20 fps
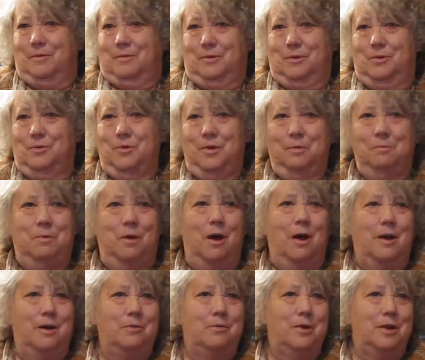doing
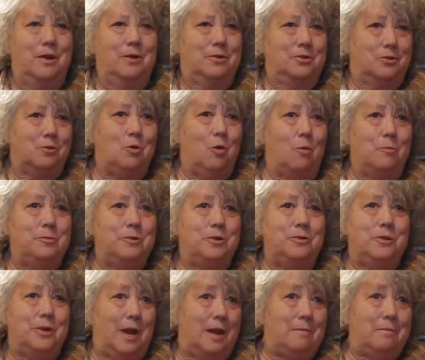pottery or
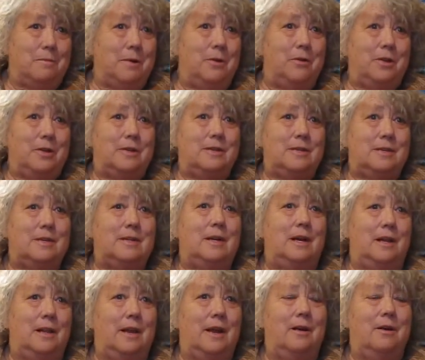sculpture, like Marion
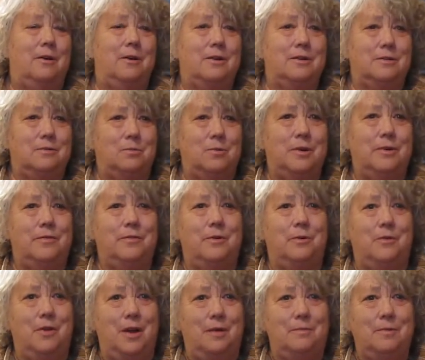Sinclair is one of the
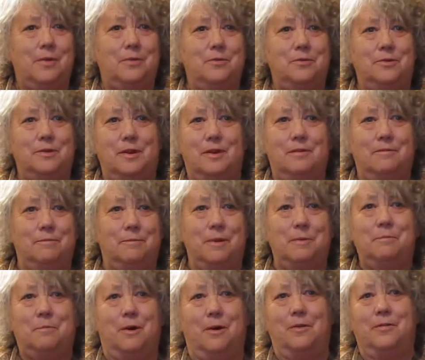grandmothers that have
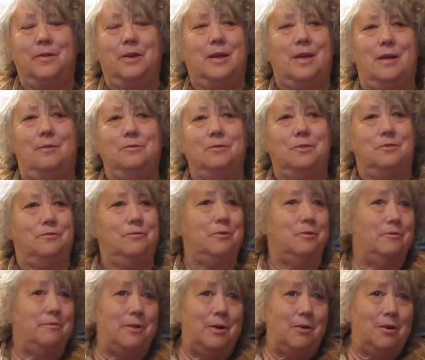been part of the council for a
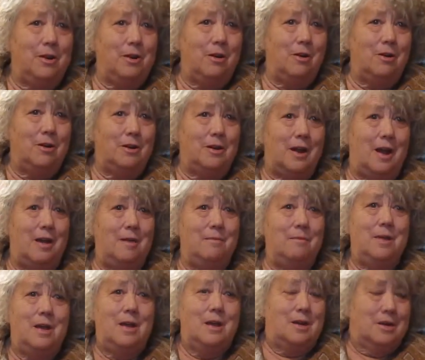very long time.
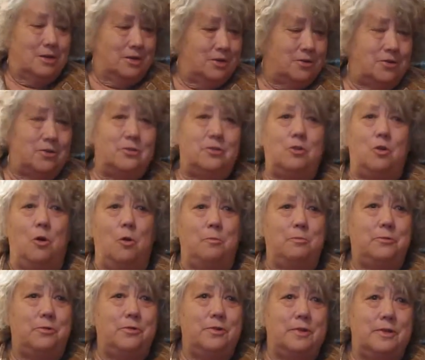She's a
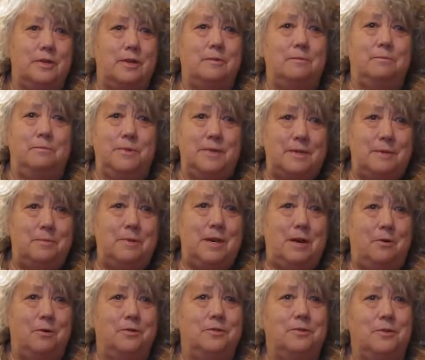sculptress in Bisbee,
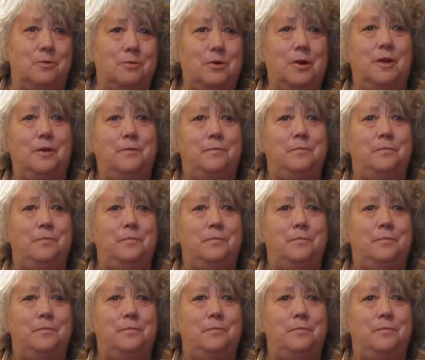Arizona.